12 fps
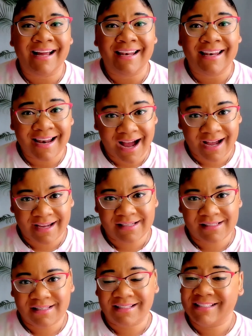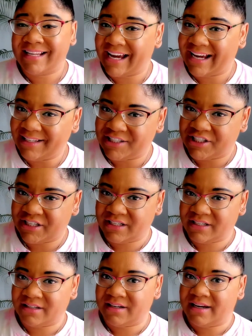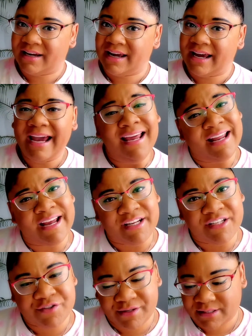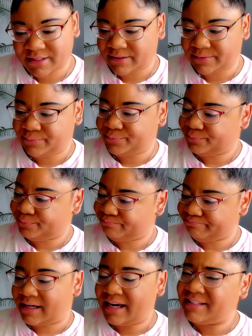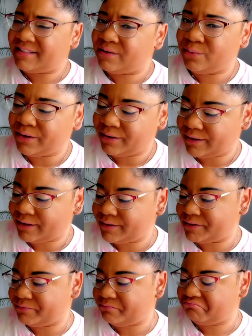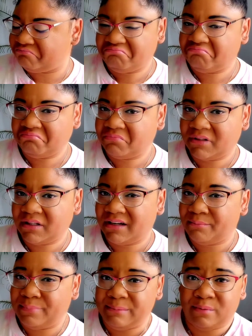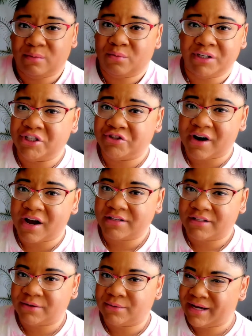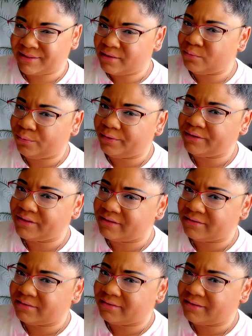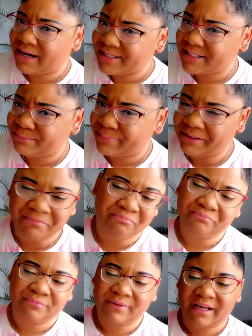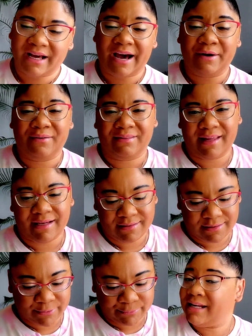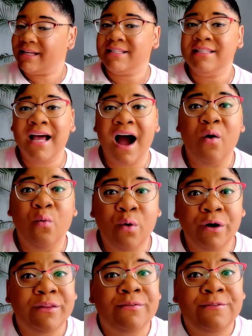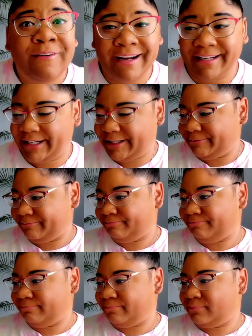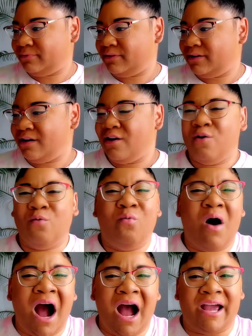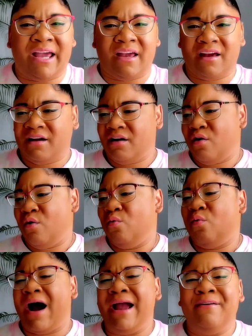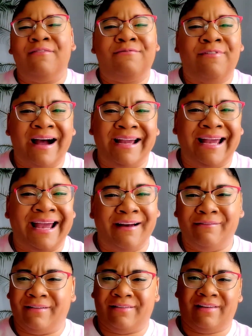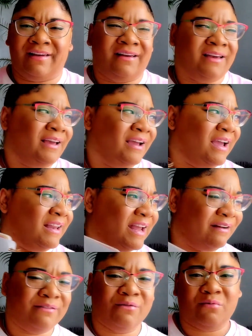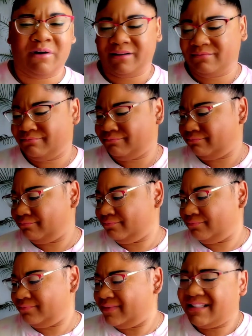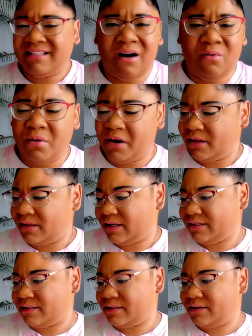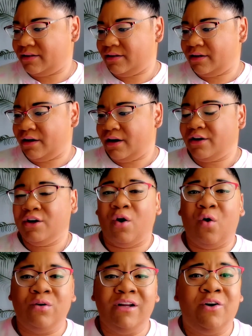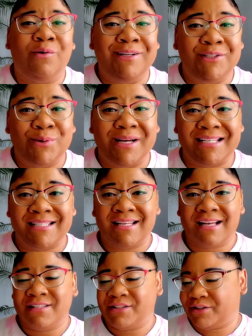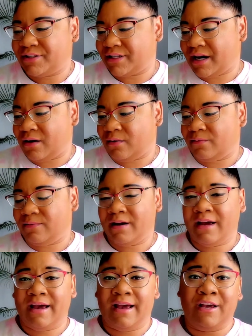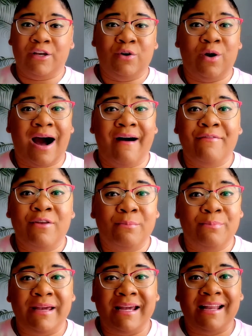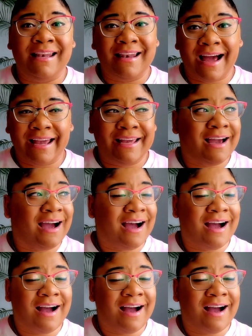lies, tension, and hatred. Is it worth it? People wouldn't trust you. Is it worth gossiping? I don't think so. is not worth fighting. Why? Why fight everything and everyone? It's not worth it. You're only going to exhaust yourself you have to be like